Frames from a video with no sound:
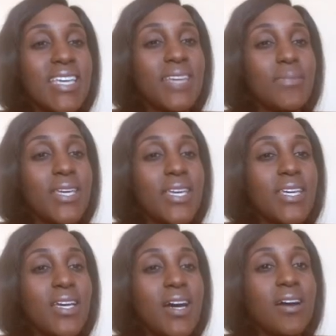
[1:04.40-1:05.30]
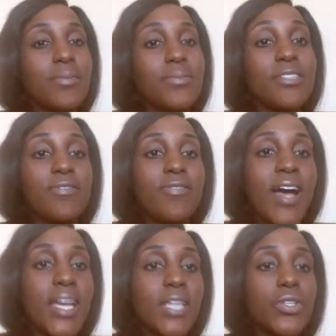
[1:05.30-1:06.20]
can be
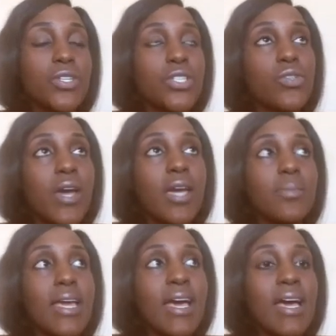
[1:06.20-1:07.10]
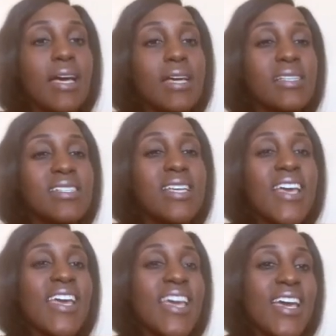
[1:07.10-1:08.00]
defined or described as
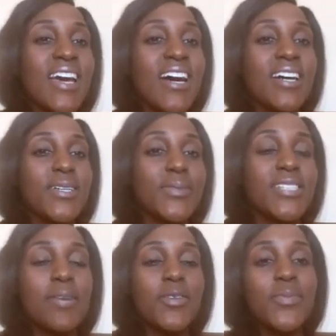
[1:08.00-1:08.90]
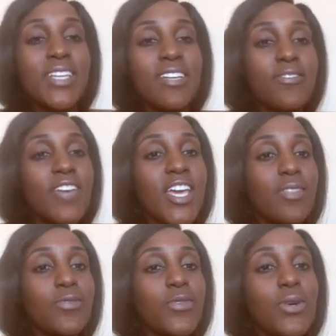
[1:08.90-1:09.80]
someone being
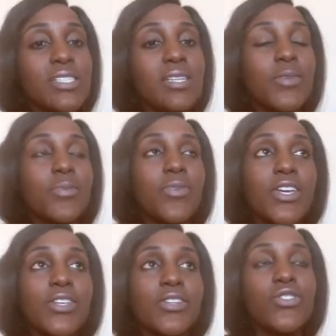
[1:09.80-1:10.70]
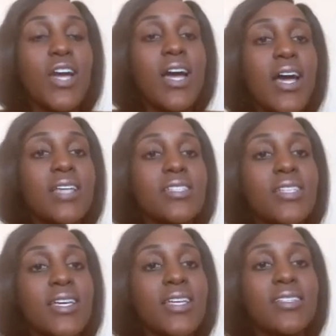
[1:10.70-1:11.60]
unfaithful, or someone breaking your trust,
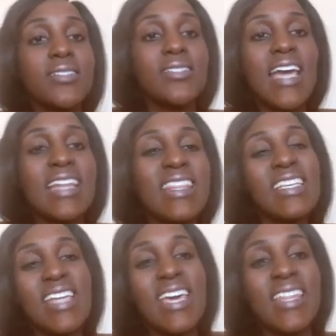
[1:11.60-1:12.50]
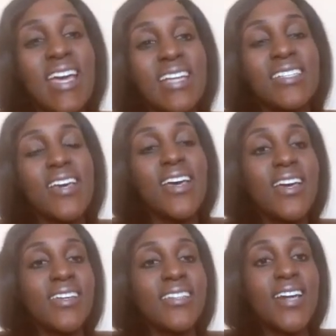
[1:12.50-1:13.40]
and yeah, things like that.
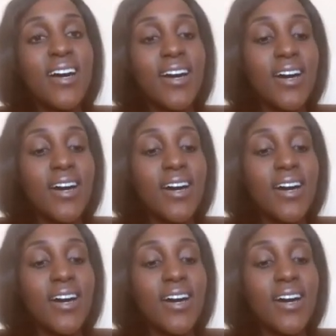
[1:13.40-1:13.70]
Yeah.